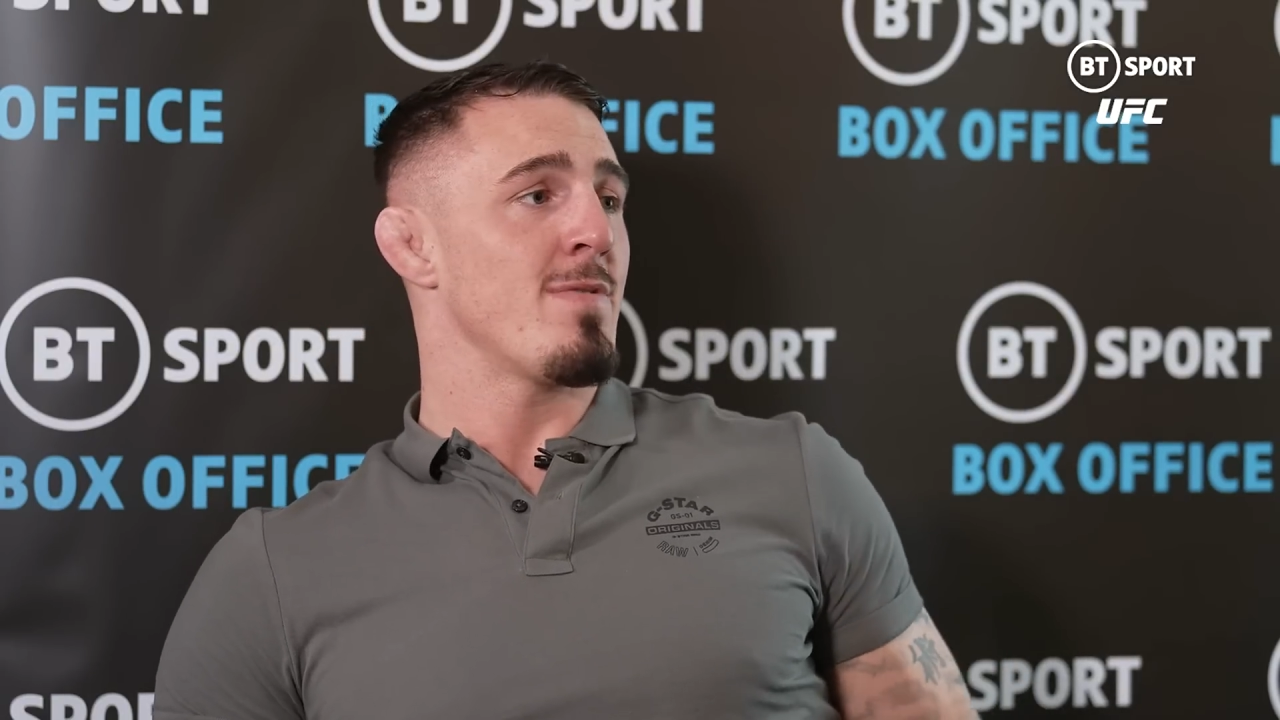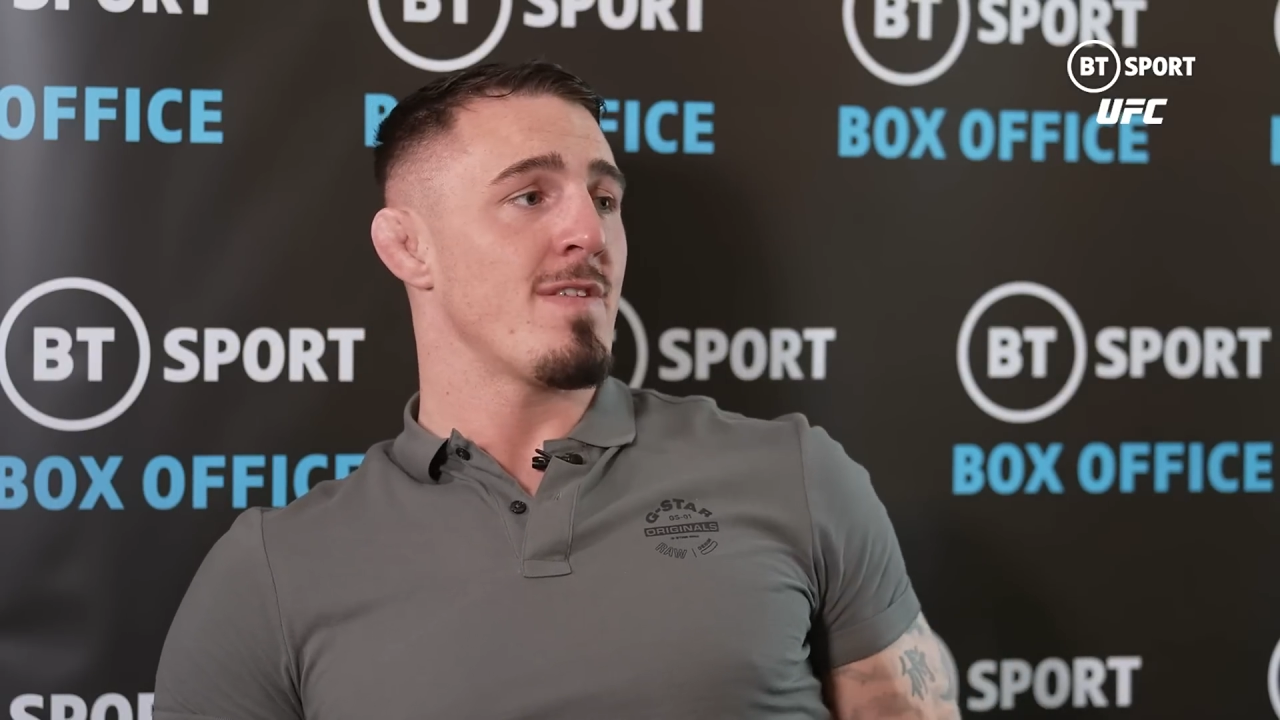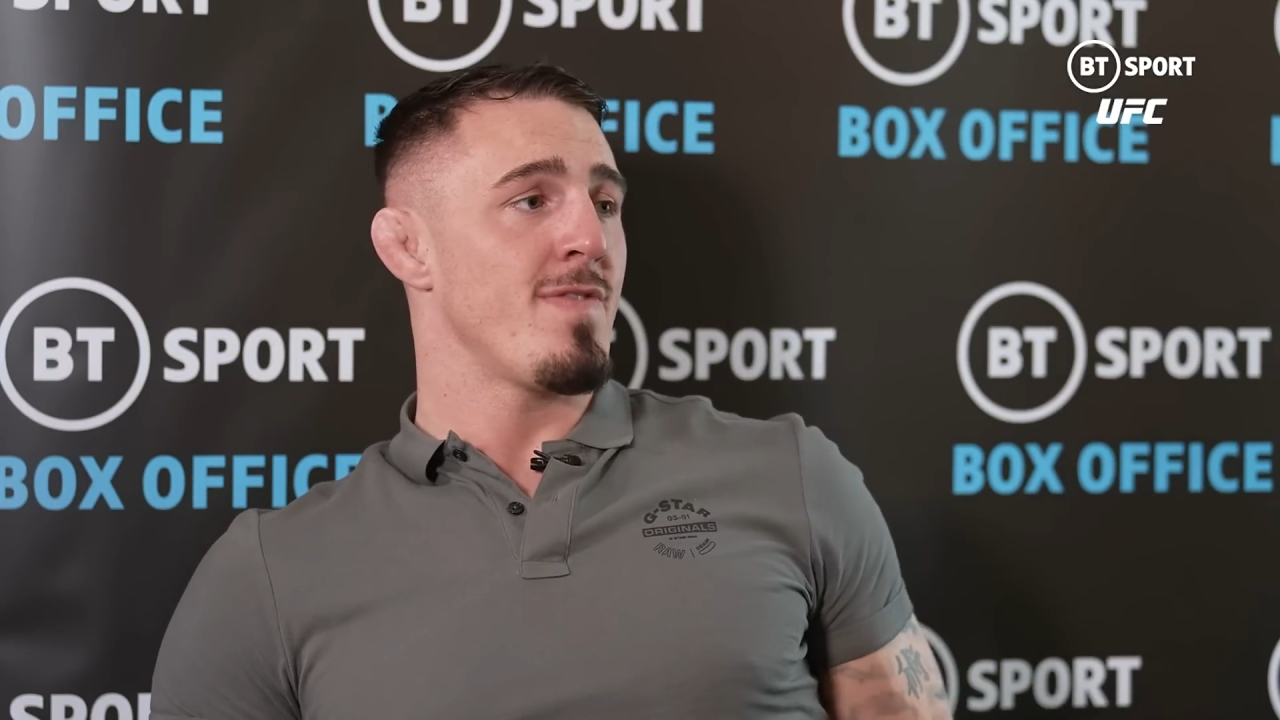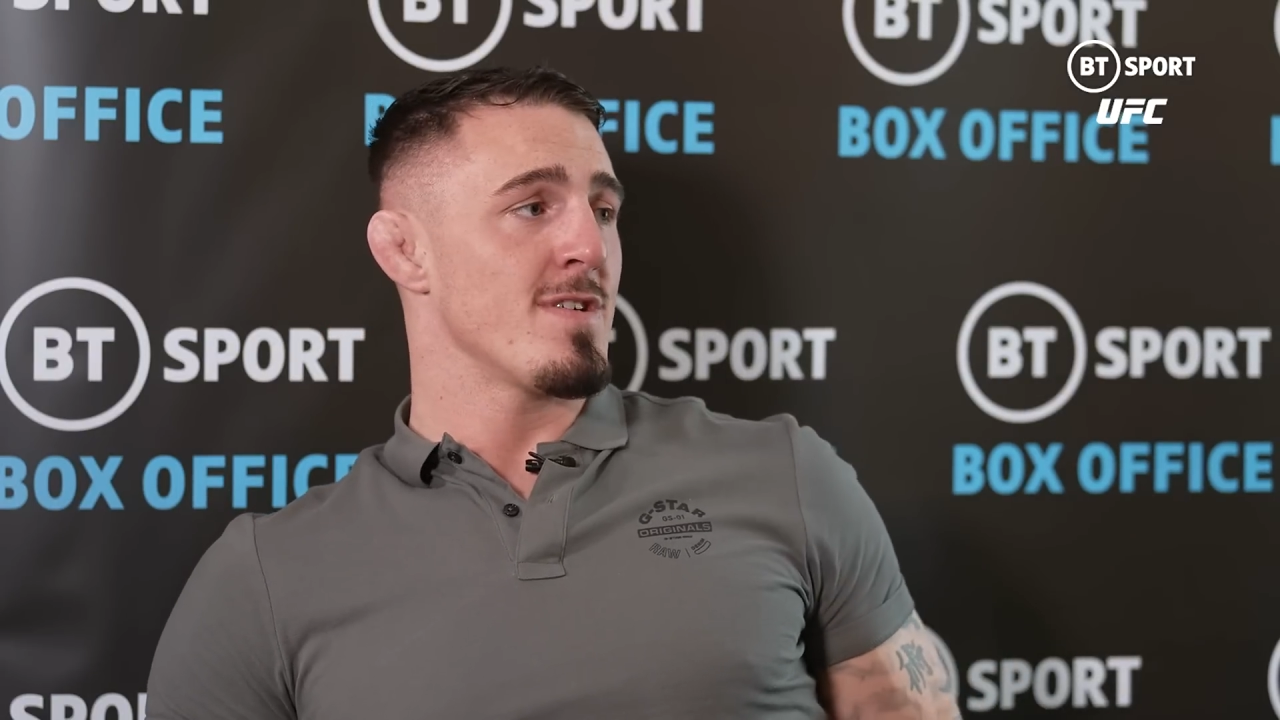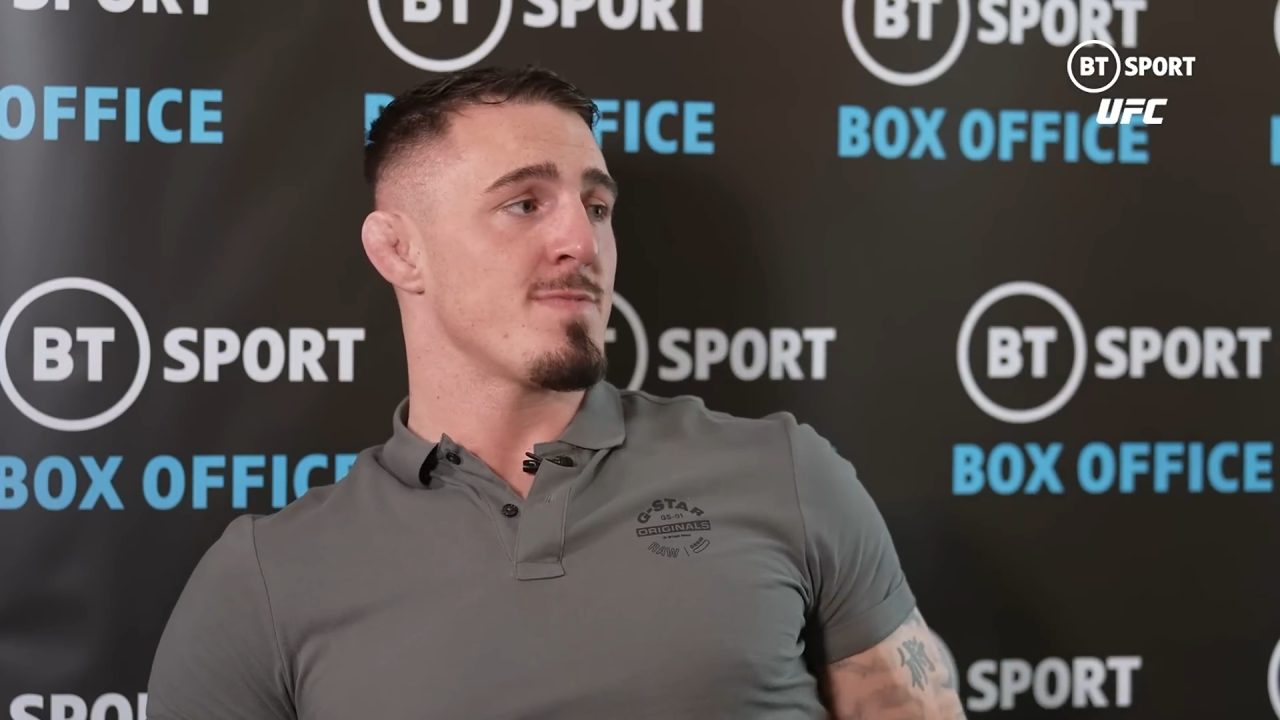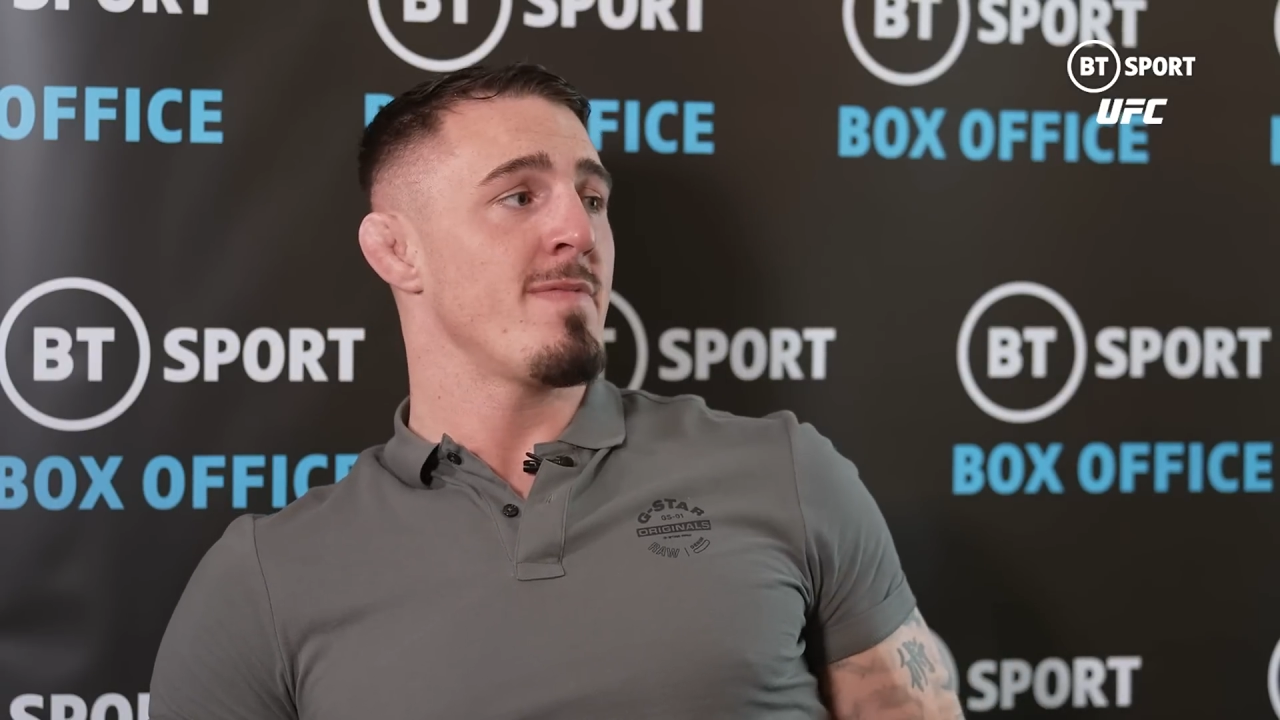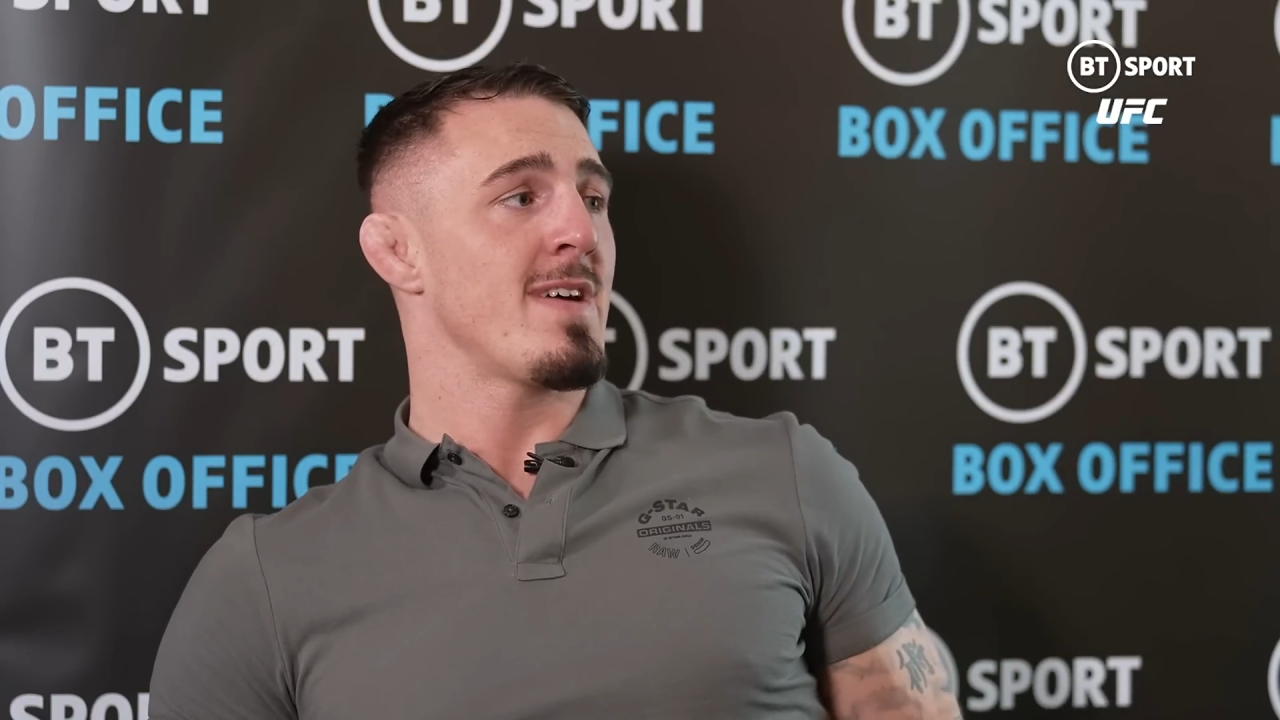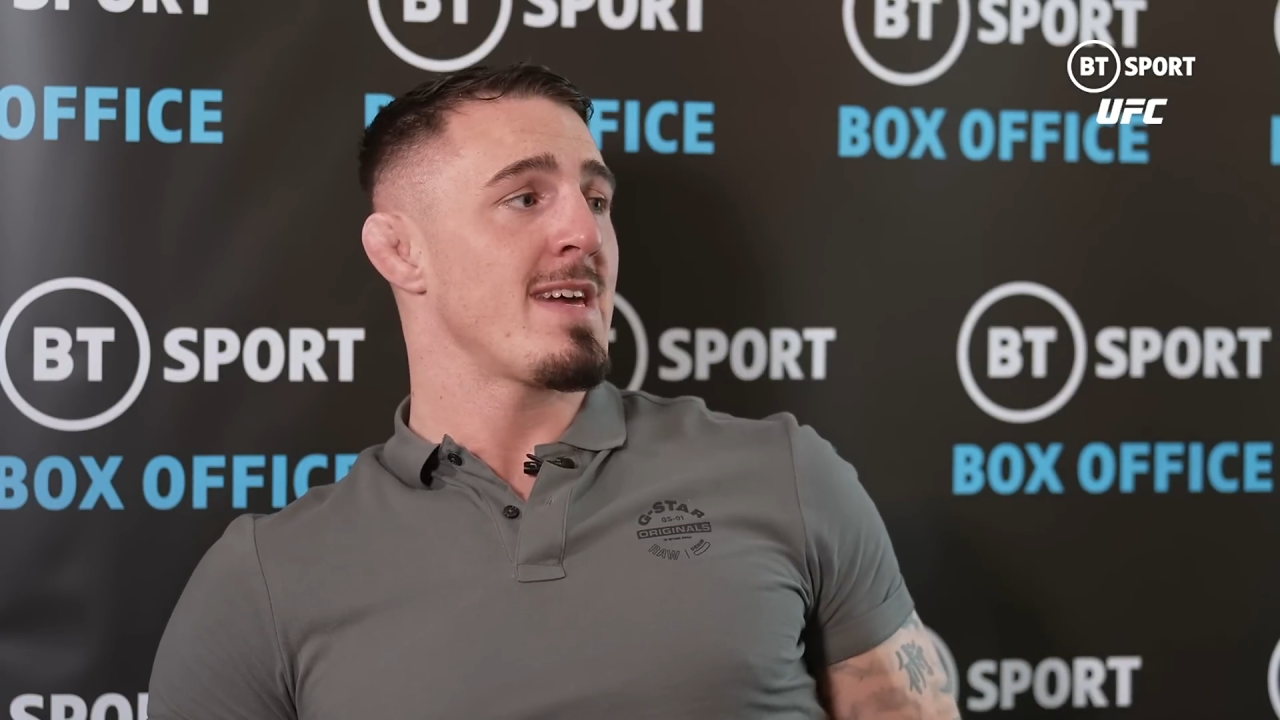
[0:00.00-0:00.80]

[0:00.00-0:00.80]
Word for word: when I fought Spivak,